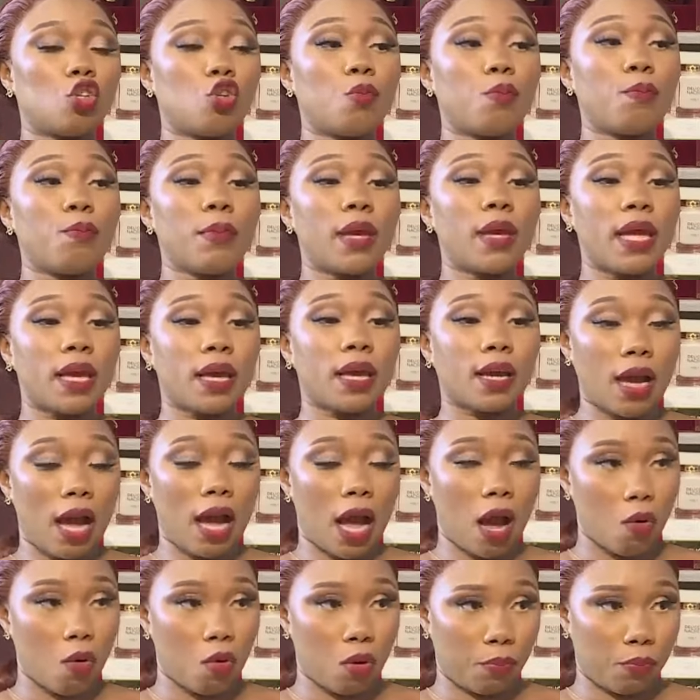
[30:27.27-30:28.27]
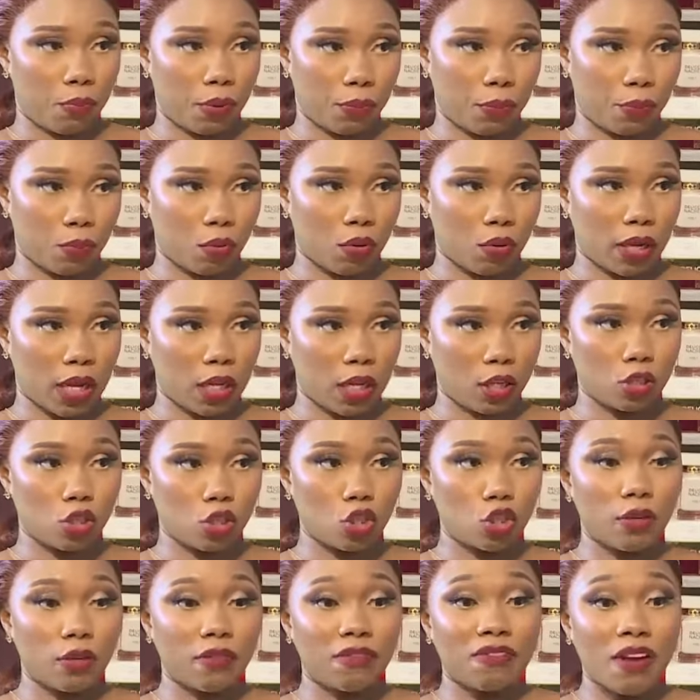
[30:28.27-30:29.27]
to make our people get
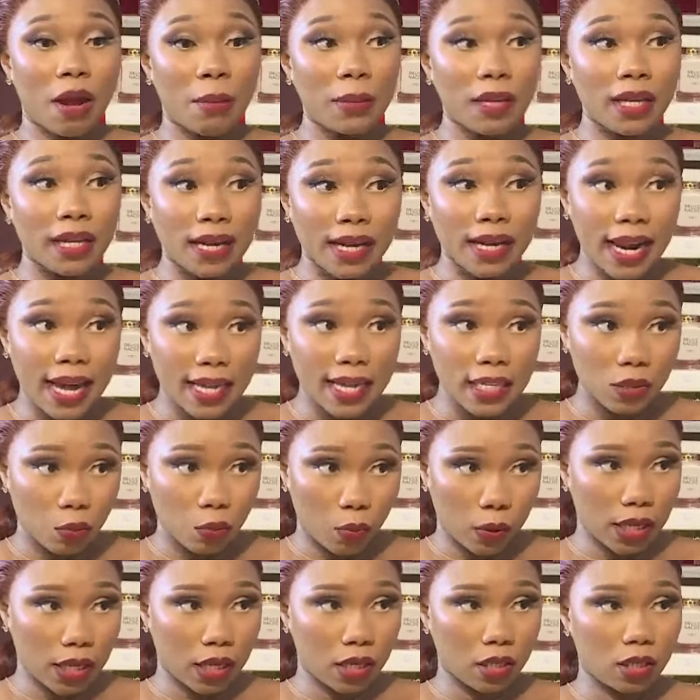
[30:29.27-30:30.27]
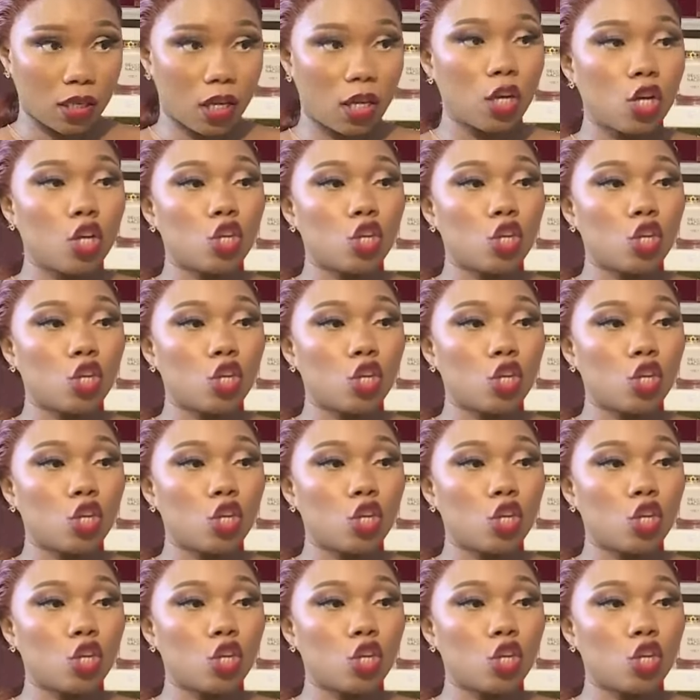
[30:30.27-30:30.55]
familiarized with it.